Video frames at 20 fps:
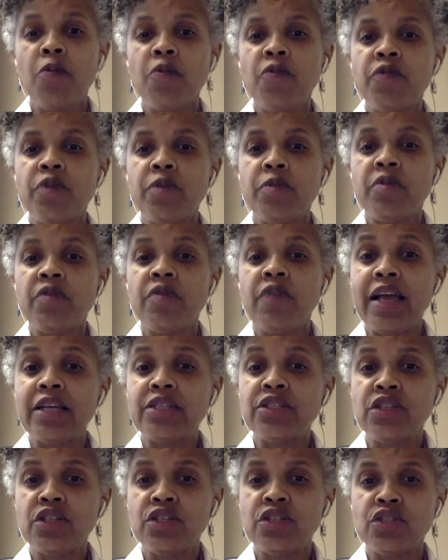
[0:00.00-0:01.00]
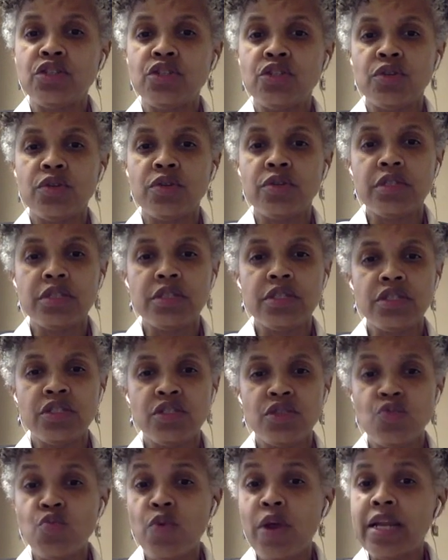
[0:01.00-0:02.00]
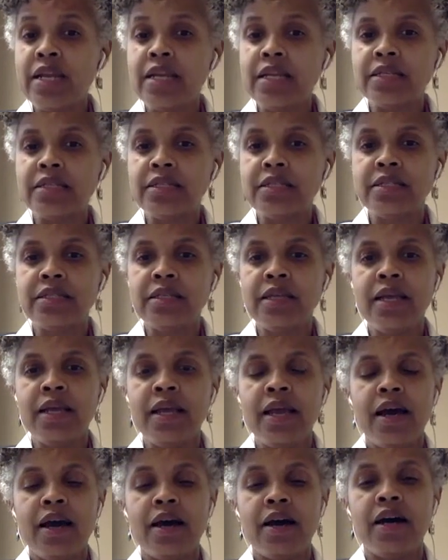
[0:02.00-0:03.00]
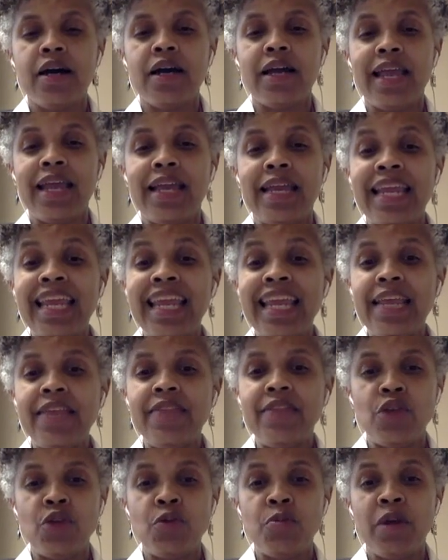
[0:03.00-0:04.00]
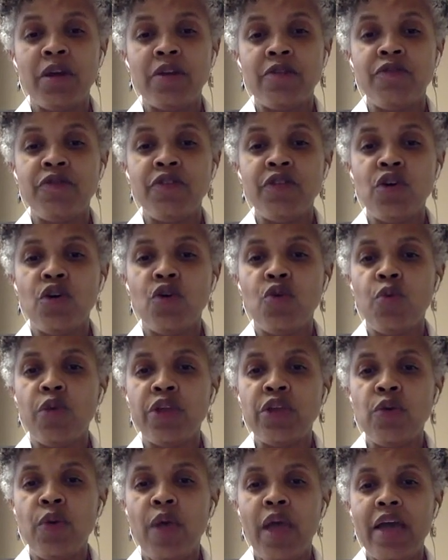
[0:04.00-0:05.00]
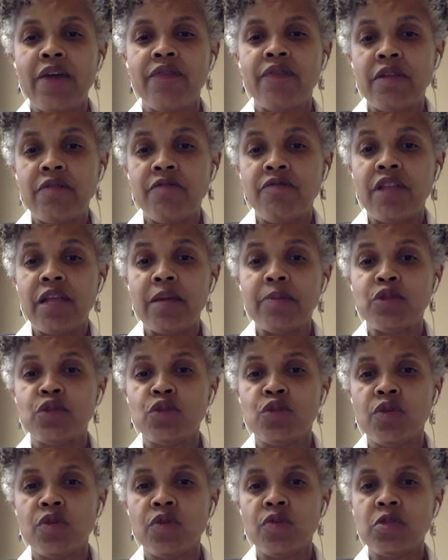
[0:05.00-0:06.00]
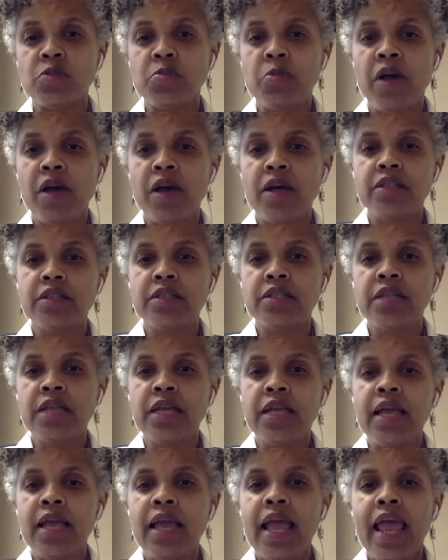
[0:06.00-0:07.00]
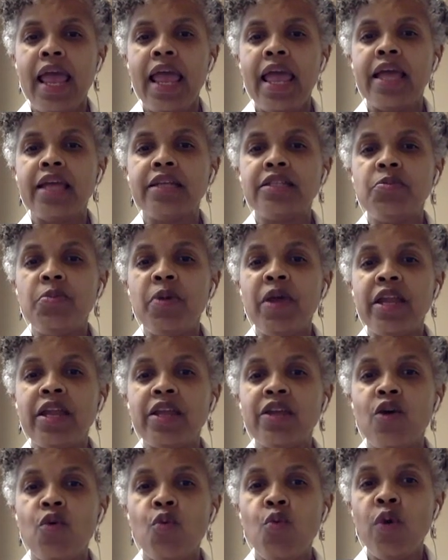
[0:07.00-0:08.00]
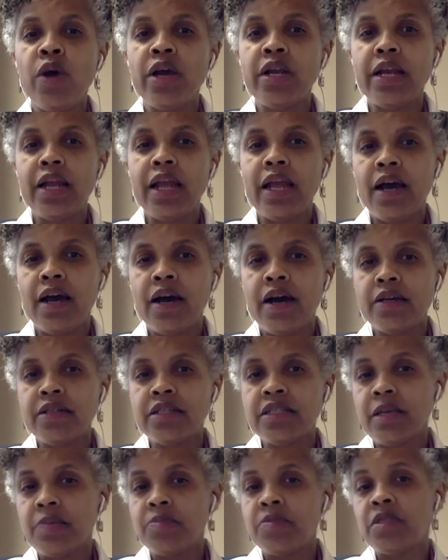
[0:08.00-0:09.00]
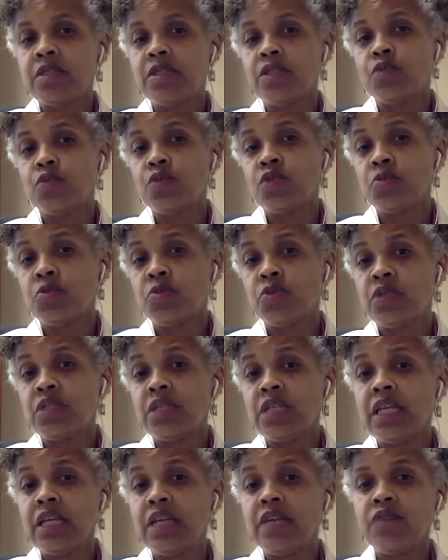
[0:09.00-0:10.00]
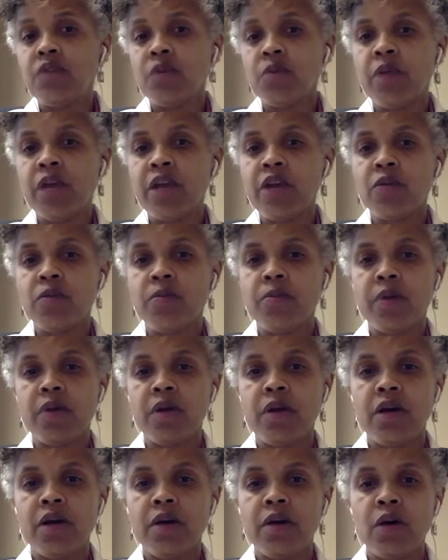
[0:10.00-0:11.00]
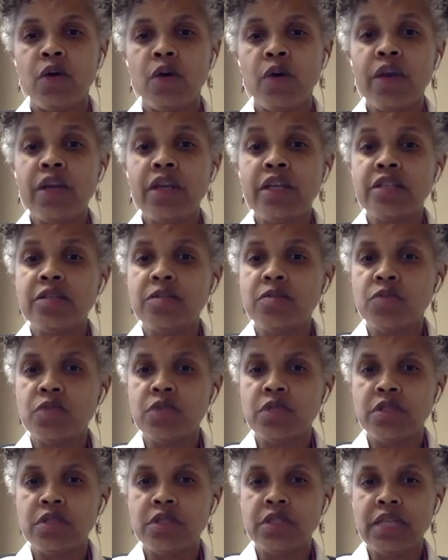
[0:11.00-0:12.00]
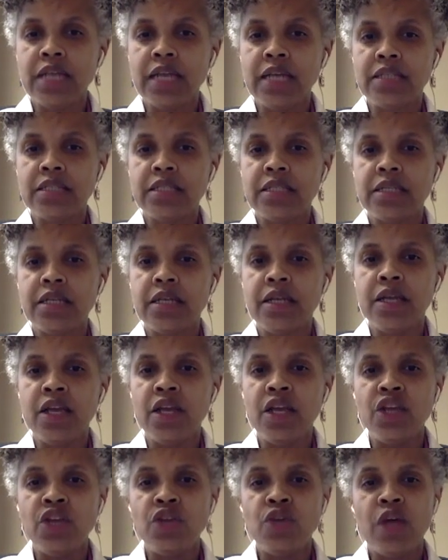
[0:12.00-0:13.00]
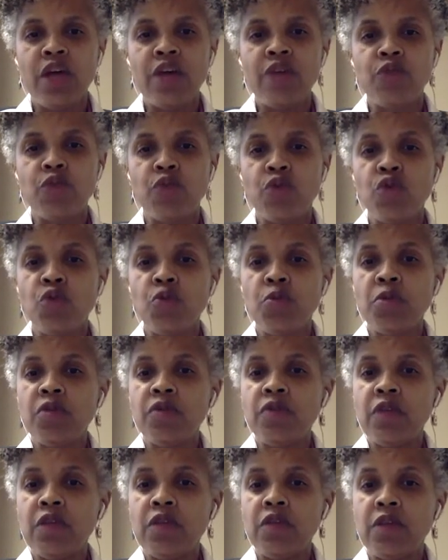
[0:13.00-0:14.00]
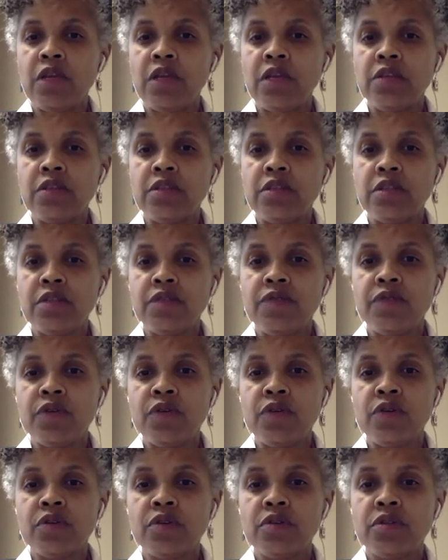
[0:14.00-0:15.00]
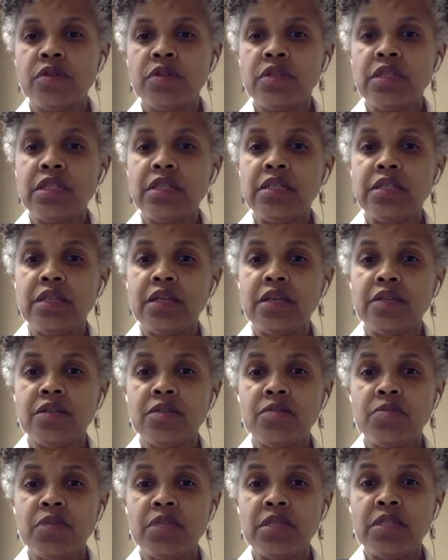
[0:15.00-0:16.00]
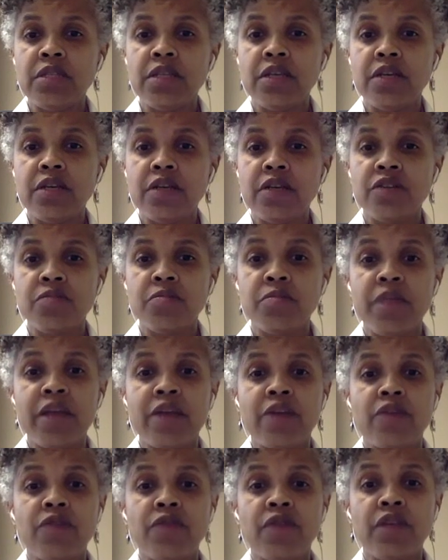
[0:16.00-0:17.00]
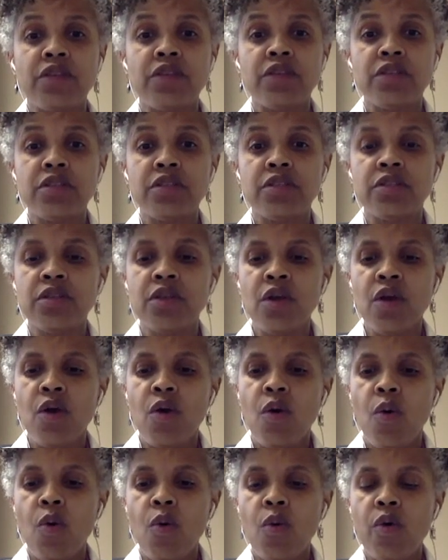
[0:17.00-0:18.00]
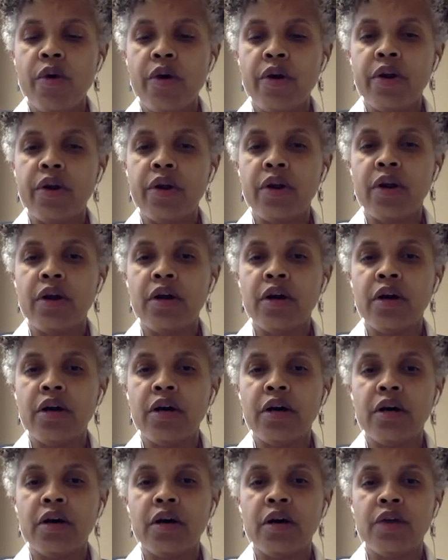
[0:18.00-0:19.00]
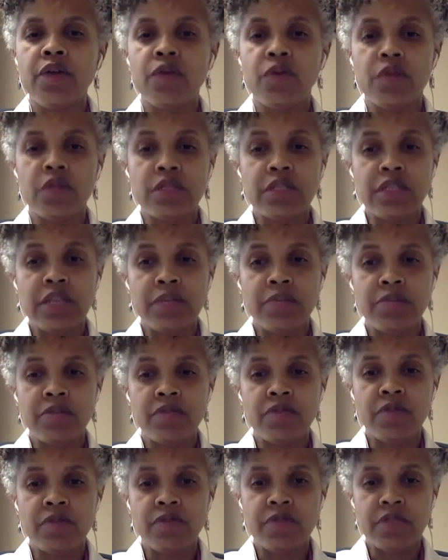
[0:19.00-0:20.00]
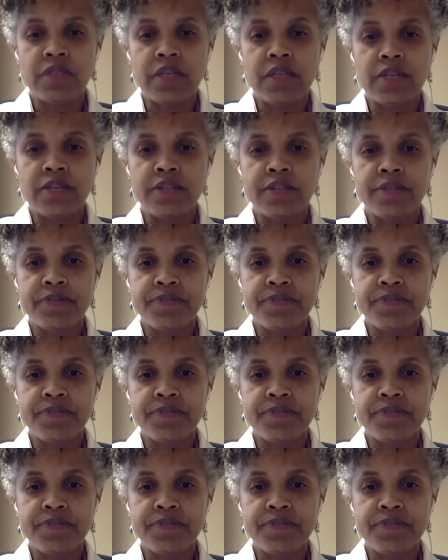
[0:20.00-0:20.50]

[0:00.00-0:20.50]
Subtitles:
from the vasculature. This is the redness and heat that you might feel when you have an inflammatory response. And depending on what substance was perceived or microorganism was detected, you'll have recruitment of either eosinophils, T cells and B cells, macrophages, or other types of lymphocytes.